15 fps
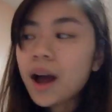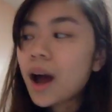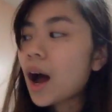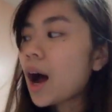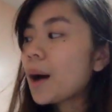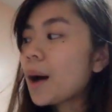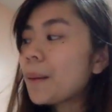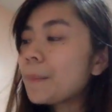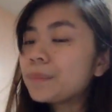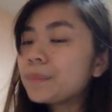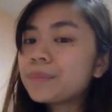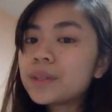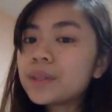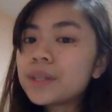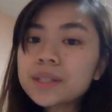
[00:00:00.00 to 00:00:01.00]

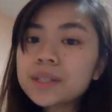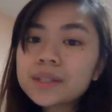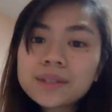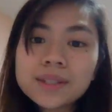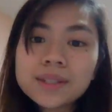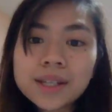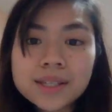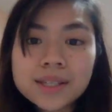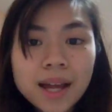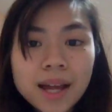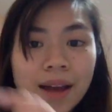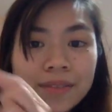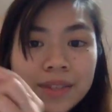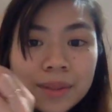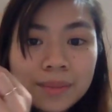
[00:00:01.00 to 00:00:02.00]
Um, this does not
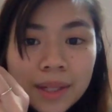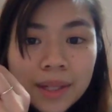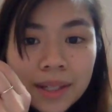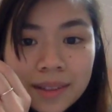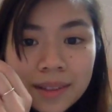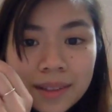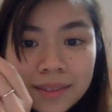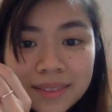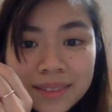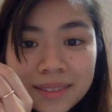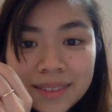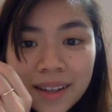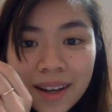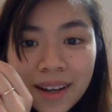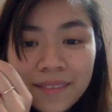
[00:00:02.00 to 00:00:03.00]
have to be
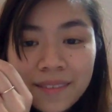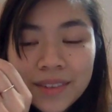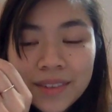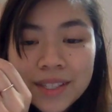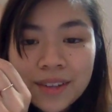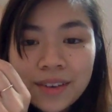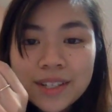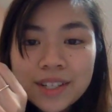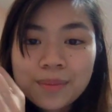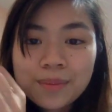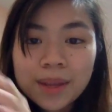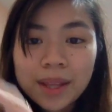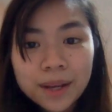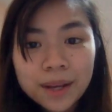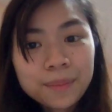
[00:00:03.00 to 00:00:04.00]
a physical
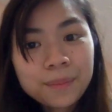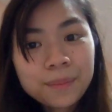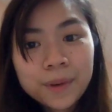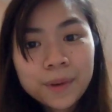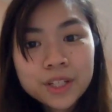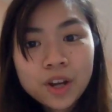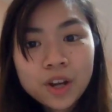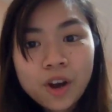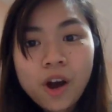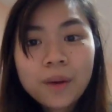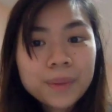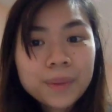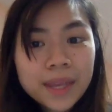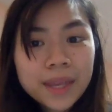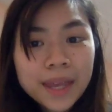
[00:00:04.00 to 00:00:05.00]
instrument like a guitar,
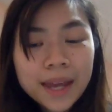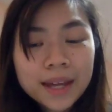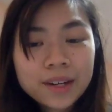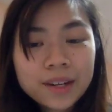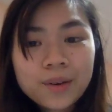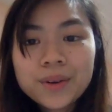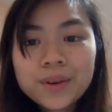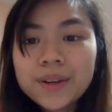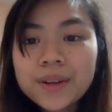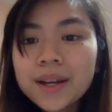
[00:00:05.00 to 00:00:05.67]
piano.